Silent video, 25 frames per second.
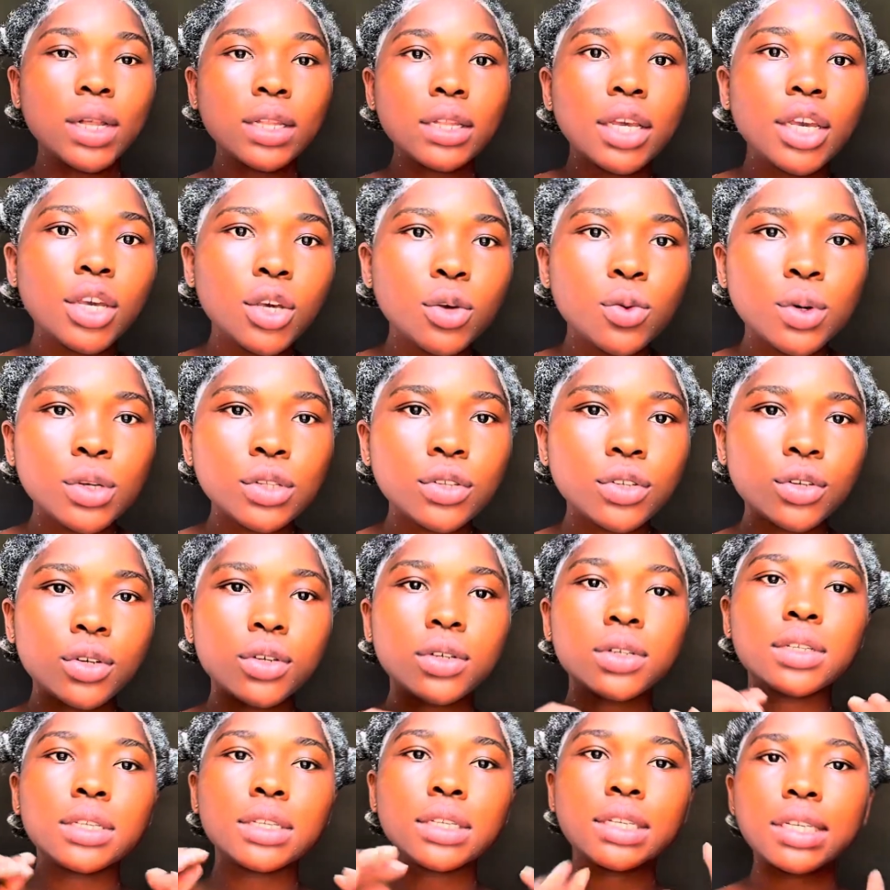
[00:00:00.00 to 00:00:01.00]
thing you want to
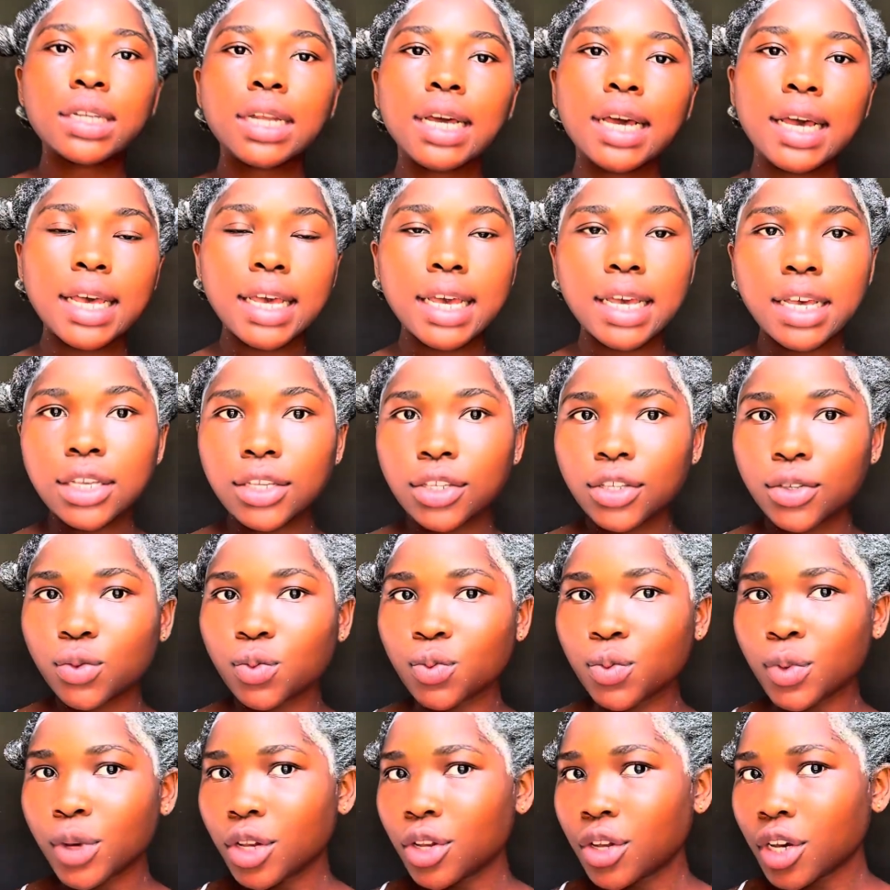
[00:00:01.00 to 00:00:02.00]
consider is
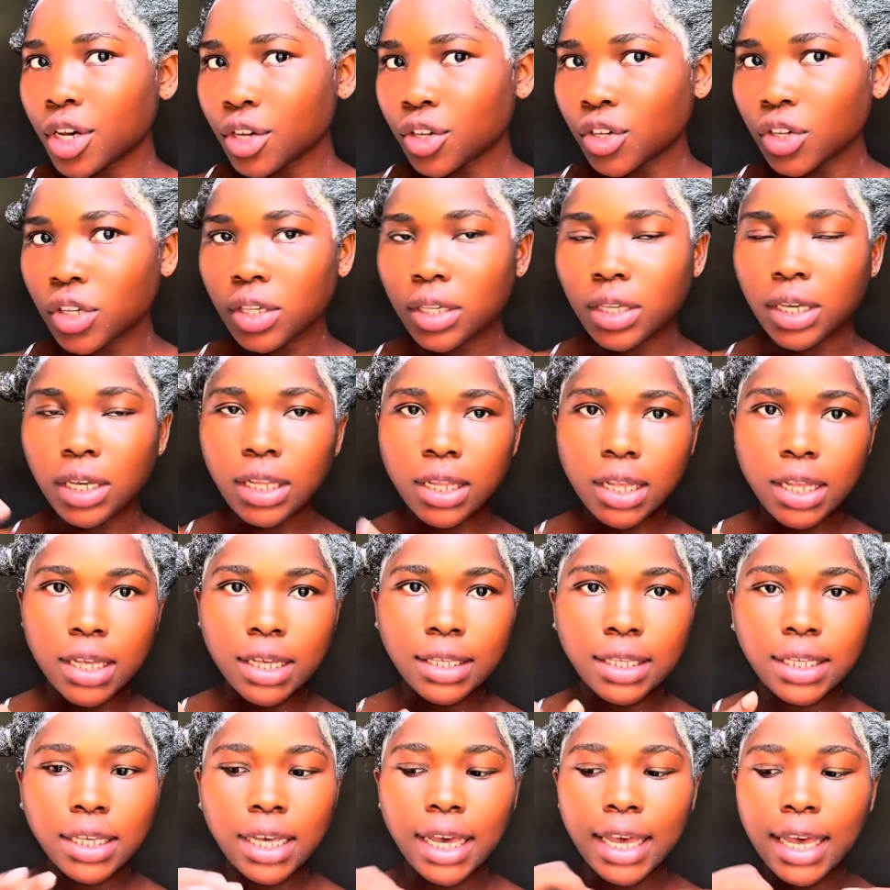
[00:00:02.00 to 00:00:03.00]
when you're using
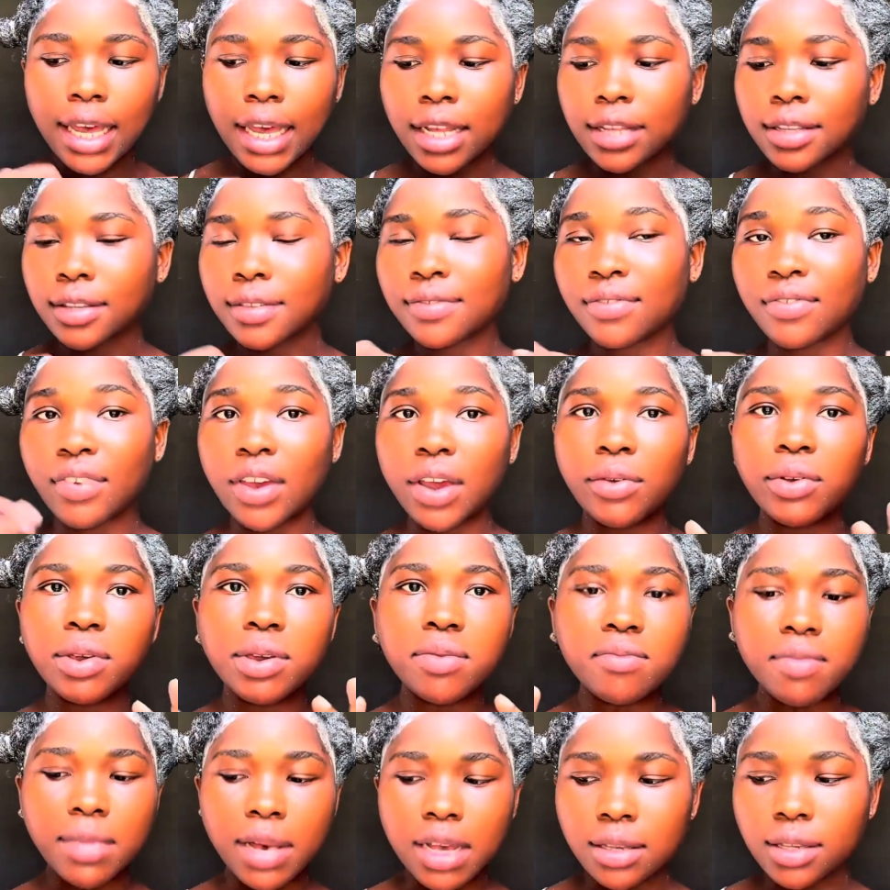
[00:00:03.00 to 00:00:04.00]
this, it gets very
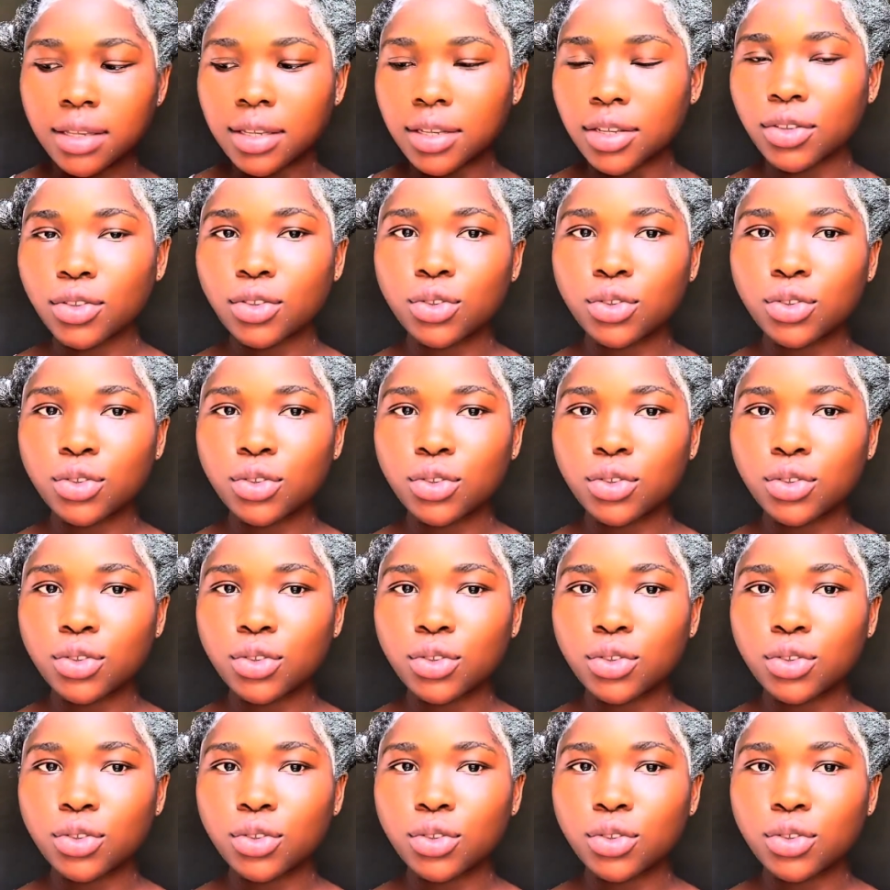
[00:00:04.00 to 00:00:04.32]
messy.